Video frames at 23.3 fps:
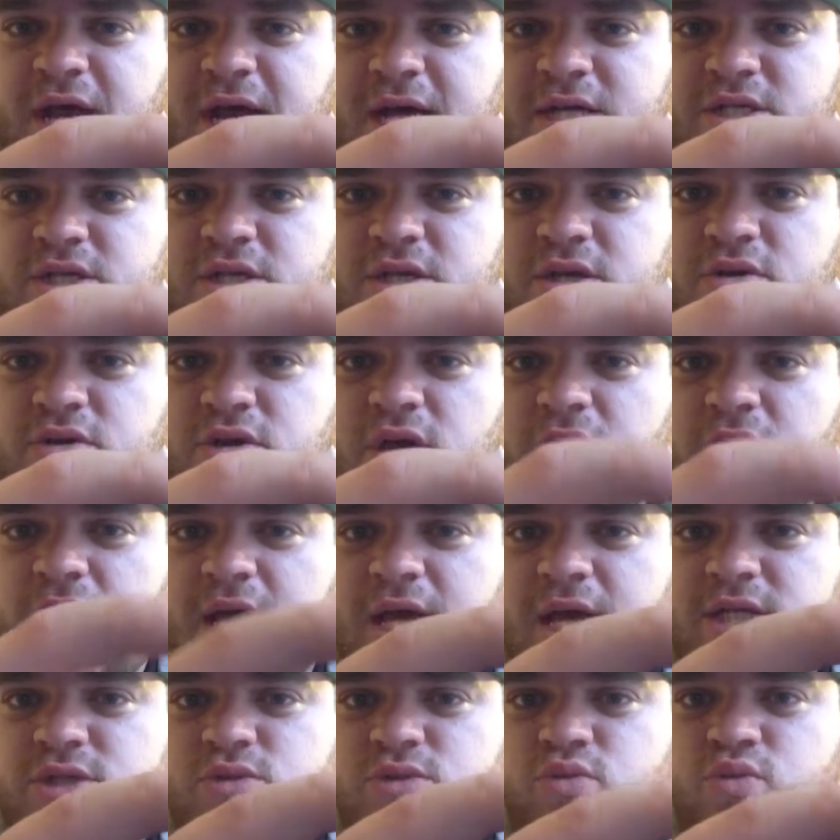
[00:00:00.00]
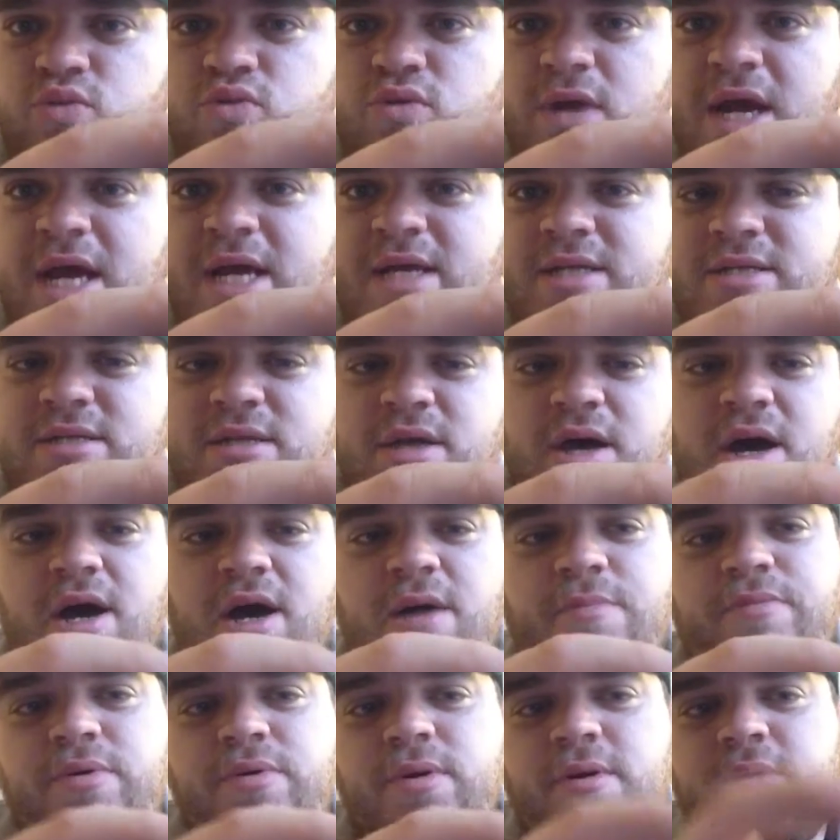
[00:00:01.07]
actually is raised
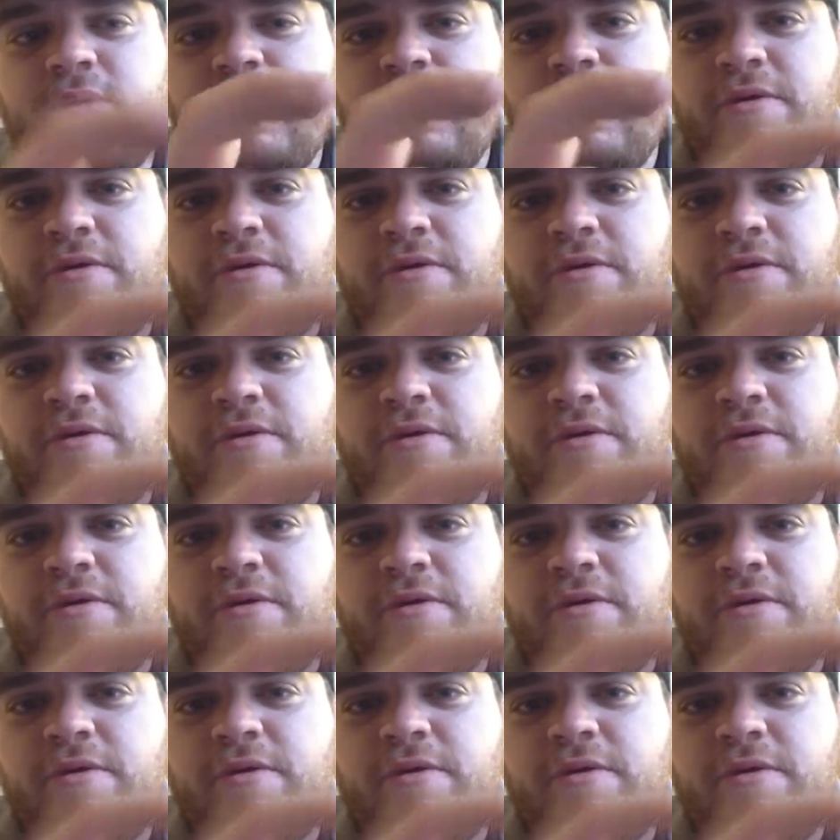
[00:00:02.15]
up